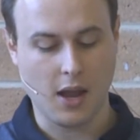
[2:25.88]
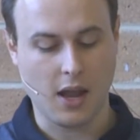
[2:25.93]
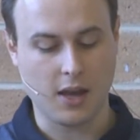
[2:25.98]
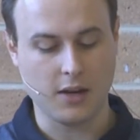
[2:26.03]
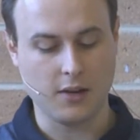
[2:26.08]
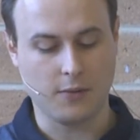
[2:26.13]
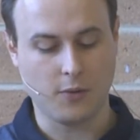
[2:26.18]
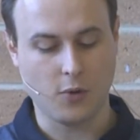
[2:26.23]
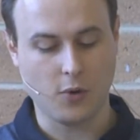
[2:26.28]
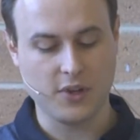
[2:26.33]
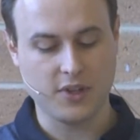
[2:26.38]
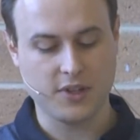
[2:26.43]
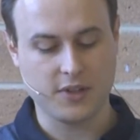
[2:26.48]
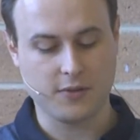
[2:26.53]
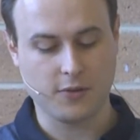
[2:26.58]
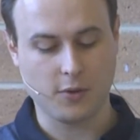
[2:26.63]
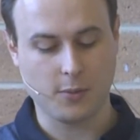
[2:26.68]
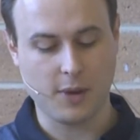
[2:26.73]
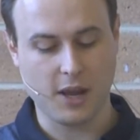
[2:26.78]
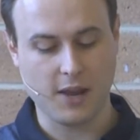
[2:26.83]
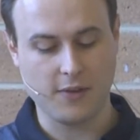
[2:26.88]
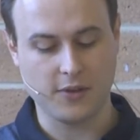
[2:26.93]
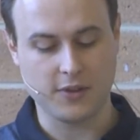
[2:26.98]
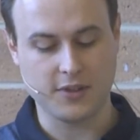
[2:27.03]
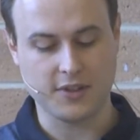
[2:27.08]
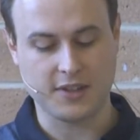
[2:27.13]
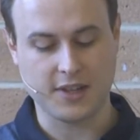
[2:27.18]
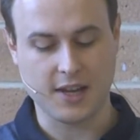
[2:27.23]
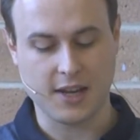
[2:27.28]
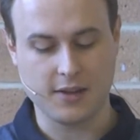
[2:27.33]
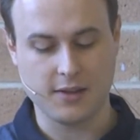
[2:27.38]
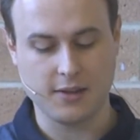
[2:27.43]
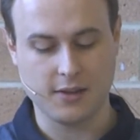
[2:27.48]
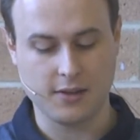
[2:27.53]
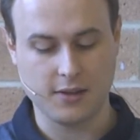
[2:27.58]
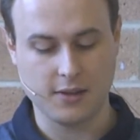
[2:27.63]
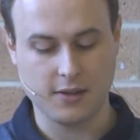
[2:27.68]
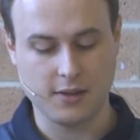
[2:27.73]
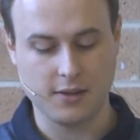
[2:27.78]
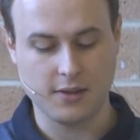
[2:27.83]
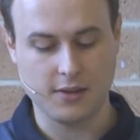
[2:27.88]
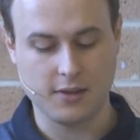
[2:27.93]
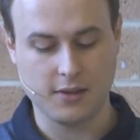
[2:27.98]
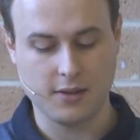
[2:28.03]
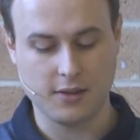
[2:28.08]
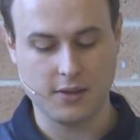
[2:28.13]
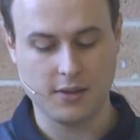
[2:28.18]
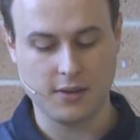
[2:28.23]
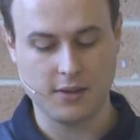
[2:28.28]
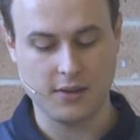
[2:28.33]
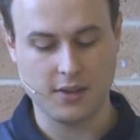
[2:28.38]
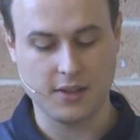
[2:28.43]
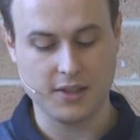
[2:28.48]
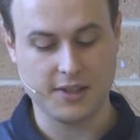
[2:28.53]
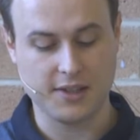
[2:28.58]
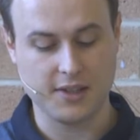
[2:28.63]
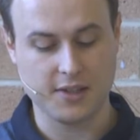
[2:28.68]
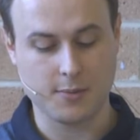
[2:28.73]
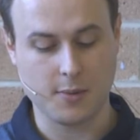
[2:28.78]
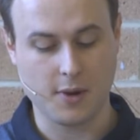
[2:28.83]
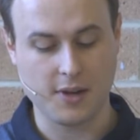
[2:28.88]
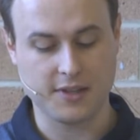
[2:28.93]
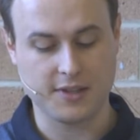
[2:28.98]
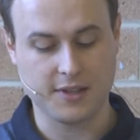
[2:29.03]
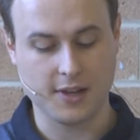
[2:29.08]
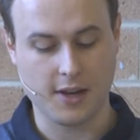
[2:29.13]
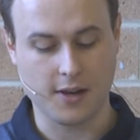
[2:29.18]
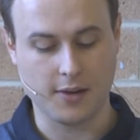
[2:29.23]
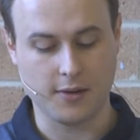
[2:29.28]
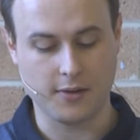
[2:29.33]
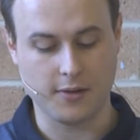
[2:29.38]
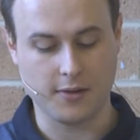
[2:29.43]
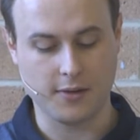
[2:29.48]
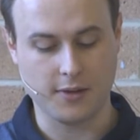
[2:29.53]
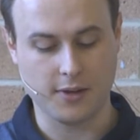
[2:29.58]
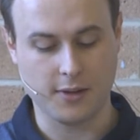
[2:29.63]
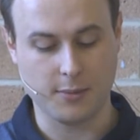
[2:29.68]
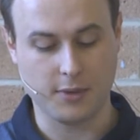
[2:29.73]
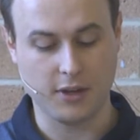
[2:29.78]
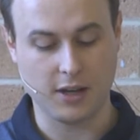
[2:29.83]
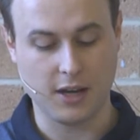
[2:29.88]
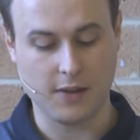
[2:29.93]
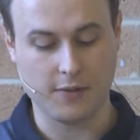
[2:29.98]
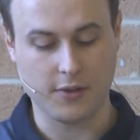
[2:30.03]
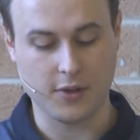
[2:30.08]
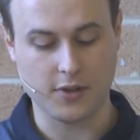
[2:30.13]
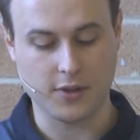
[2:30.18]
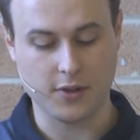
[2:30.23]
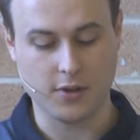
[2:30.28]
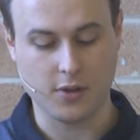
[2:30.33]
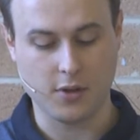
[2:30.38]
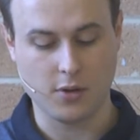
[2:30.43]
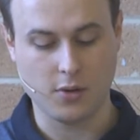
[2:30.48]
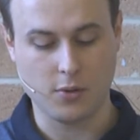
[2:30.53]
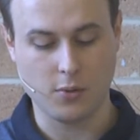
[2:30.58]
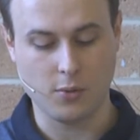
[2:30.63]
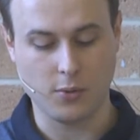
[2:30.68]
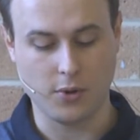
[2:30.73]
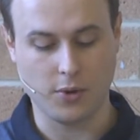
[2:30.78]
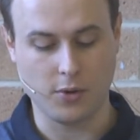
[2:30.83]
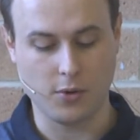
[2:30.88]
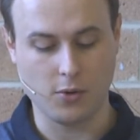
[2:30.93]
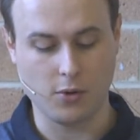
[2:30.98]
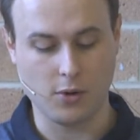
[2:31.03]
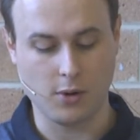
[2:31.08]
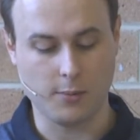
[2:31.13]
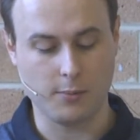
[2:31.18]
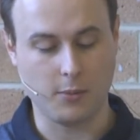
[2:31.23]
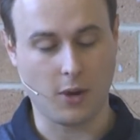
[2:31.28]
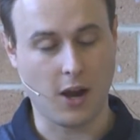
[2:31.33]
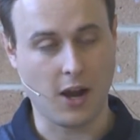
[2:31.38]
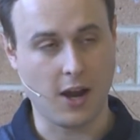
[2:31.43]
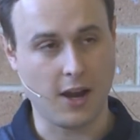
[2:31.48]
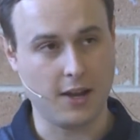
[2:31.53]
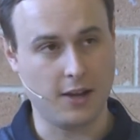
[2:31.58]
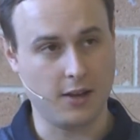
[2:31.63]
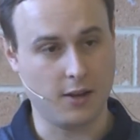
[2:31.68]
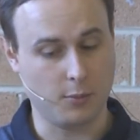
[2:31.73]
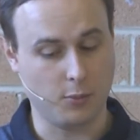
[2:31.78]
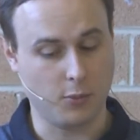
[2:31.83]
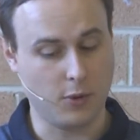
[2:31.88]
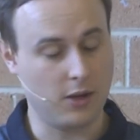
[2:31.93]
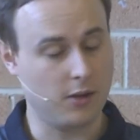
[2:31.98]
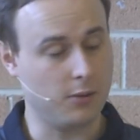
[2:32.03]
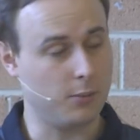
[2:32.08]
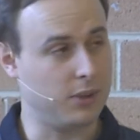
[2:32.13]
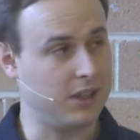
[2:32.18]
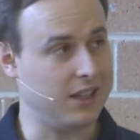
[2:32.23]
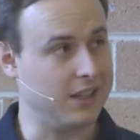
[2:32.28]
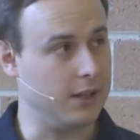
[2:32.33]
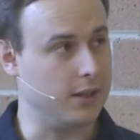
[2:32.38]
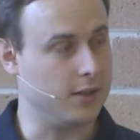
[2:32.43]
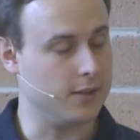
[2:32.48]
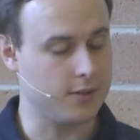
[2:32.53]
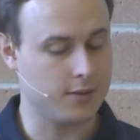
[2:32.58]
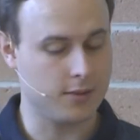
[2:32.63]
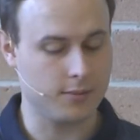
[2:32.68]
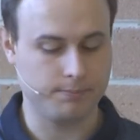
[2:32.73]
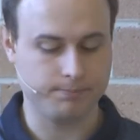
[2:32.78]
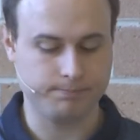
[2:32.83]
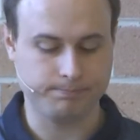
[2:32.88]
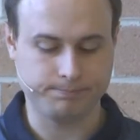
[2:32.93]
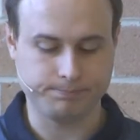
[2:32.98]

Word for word: And a voice from heaven said, This is my Son, the Beloved with whom I am well pleased.